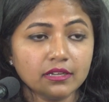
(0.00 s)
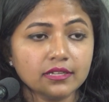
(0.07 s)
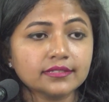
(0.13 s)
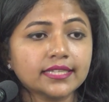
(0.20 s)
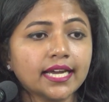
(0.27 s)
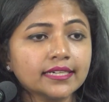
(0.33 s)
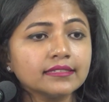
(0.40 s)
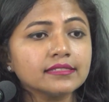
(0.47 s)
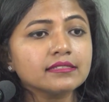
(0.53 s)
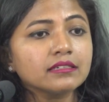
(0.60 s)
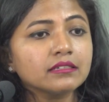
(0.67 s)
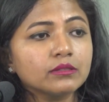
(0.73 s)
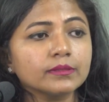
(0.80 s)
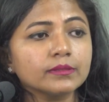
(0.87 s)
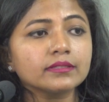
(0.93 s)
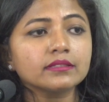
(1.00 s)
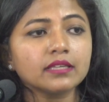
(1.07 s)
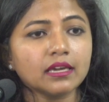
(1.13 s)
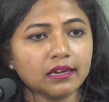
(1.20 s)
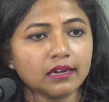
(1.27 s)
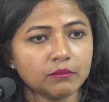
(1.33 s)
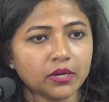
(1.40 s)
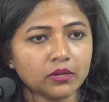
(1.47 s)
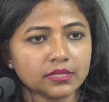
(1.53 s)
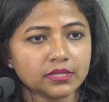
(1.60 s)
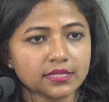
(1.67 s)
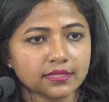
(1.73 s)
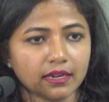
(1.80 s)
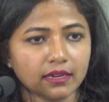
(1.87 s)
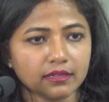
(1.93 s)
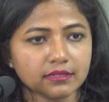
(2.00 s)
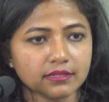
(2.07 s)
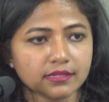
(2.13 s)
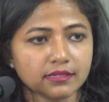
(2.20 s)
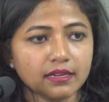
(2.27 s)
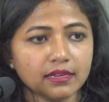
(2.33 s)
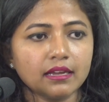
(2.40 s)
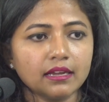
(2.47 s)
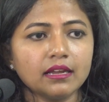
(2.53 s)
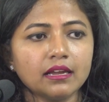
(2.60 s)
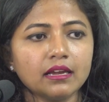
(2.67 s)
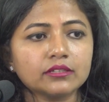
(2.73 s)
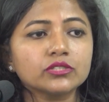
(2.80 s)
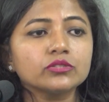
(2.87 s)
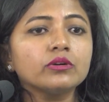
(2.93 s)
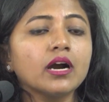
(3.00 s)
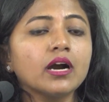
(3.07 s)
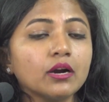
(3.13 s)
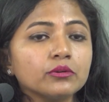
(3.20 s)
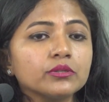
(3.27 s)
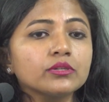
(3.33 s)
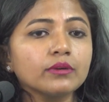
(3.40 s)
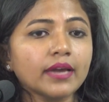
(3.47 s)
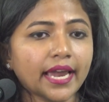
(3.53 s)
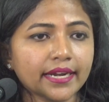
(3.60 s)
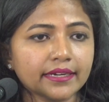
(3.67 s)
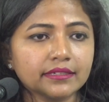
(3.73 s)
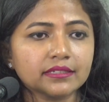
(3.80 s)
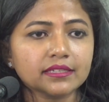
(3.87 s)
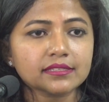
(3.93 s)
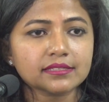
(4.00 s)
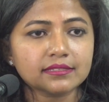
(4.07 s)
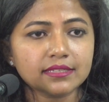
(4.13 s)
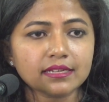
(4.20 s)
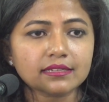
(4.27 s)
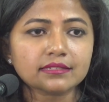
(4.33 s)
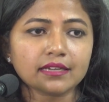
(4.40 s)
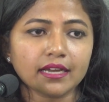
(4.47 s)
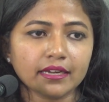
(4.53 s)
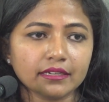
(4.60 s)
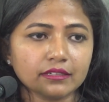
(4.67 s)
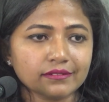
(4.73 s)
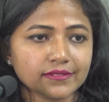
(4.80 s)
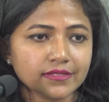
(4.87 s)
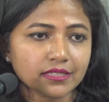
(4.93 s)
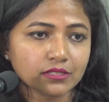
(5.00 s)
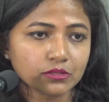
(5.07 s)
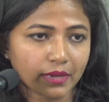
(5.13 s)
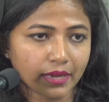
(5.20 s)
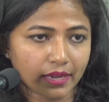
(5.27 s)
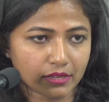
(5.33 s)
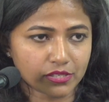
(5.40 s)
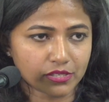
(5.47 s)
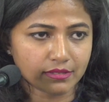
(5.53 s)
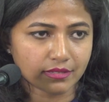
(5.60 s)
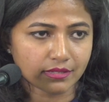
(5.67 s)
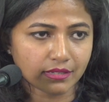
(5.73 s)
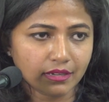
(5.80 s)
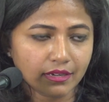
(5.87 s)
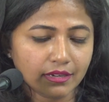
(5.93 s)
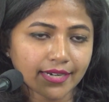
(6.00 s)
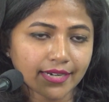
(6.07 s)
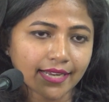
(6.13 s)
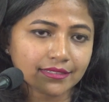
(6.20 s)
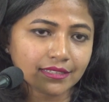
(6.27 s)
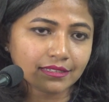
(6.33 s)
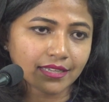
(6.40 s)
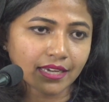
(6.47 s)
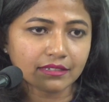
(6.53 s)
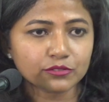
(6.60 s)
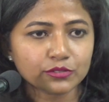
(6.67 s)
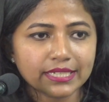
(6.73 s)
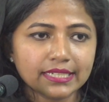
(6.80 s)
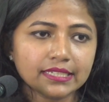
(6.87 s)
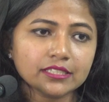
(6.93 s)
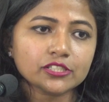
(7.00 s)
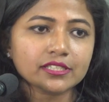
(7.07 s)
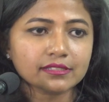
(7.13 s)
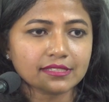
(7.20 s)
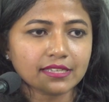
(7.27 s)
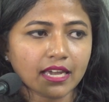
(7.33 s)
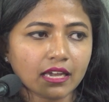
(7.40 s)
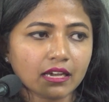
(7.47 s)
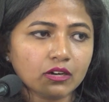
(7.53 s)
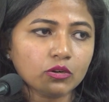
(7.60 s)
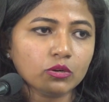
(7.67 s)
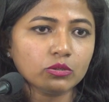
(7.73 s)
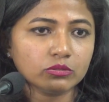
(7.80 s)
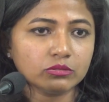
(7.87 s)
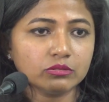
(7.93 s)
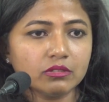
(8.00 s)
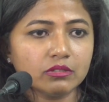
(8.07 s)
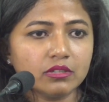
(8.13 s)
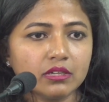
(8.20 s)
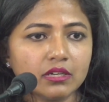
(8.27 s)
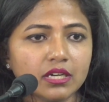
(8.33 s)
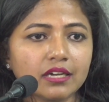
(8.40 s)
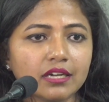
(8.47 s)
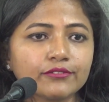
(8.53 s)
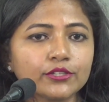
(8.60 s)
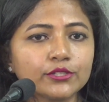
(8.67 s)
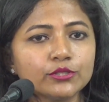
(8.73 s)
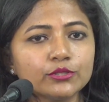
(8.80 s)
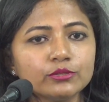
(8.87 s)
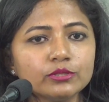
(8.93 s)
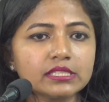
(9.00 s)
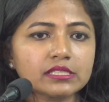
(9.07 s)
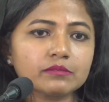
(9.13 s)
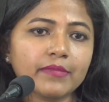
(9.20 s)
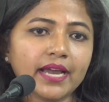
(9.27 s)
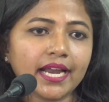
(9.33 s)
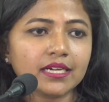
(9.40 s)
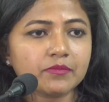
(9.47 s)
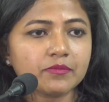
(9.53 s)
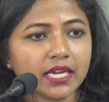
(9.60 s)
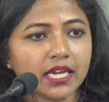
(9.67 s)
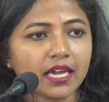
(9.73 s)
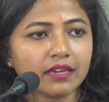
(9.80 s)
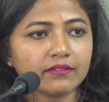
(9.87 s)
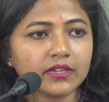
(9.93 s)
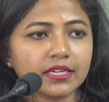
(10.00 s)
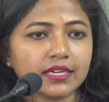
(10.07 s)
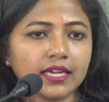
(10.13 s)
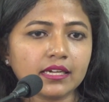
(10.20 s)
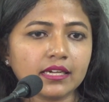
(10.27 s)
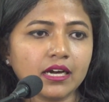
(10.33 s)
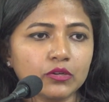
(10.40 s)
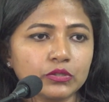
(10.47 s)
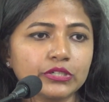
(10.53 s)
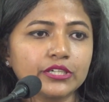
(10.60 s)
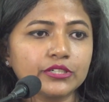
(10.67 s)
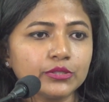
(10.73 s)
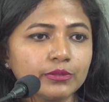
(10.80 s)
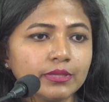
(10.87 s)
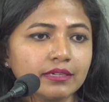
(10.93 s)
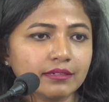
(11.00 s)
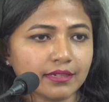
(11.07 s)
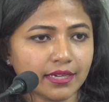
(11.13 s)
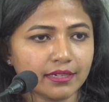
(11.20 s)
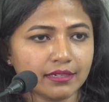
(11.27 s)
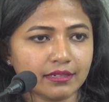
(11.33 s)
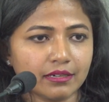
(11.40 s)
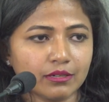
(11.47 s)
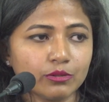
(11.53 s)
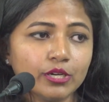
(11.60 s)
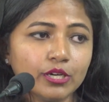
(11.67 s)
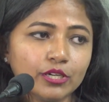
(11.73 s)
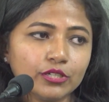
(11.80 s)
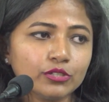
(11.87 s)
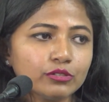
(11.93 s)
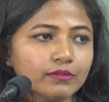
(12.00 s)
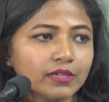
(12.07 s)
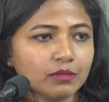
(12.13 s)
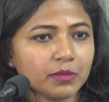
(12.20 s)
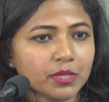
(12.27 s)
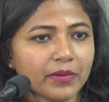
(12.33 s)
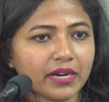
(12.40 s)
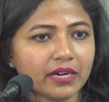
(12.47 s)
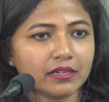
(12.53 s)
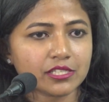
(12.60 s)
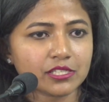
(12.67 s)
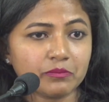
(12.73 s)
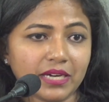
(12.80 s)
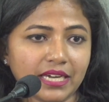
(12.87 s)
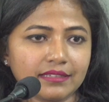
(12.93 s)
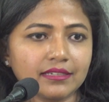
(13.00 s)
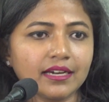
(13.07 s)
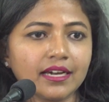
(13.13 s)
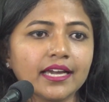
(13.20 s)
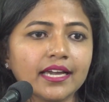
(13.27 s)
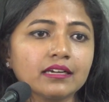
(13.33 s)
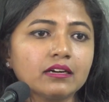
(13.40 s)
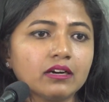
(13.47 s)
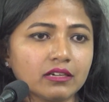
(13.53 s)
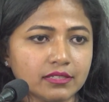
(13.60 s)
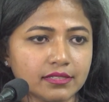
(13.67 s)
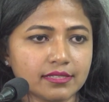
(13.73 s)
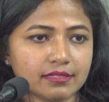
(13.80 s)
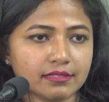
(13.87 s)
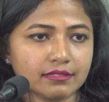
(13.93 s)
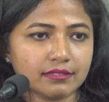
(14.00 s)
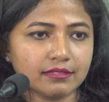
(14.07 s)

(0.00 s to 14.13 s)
That is the good thing about science, to how to address these kind of situations, rather than religion saying, oh, if you do this bad behavior like how you are doing right now, you will be punished by the high gods.